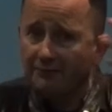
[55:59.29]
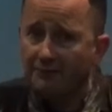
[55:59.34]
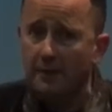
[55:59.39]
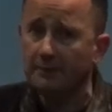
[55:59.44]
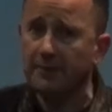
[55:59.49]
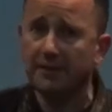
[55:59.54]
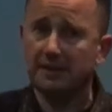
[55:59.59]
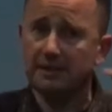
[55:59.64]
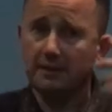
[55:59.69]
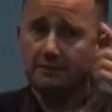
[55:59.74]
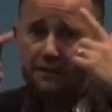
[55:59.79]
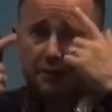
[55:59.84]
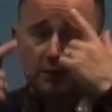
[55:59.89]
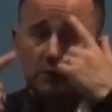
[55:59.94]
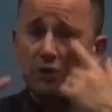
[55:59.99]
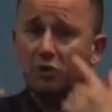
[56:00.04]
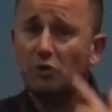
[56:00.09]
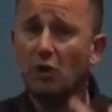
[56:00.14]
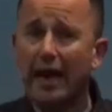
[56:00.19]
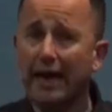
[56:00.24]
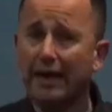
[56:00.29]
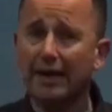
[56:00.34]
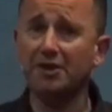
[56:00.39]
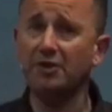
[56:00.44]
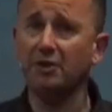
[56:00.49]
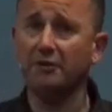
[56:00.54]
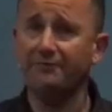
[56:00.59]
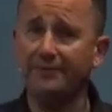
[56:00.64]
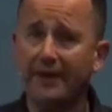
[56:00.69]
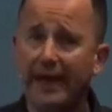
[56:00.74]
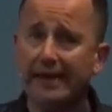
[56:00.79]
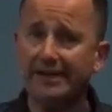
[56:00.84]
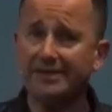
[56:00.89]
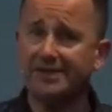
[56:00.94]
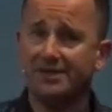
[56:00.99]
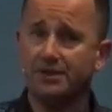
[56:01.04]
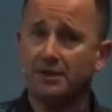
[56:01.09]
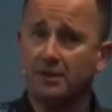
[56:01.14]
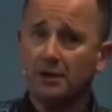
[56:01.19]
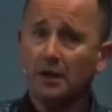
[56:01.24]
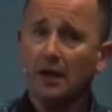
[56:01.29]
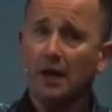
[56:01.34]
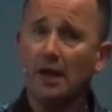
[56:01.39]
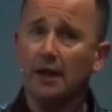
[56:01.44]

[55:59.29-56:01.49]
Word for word: maybe something would crack in your face or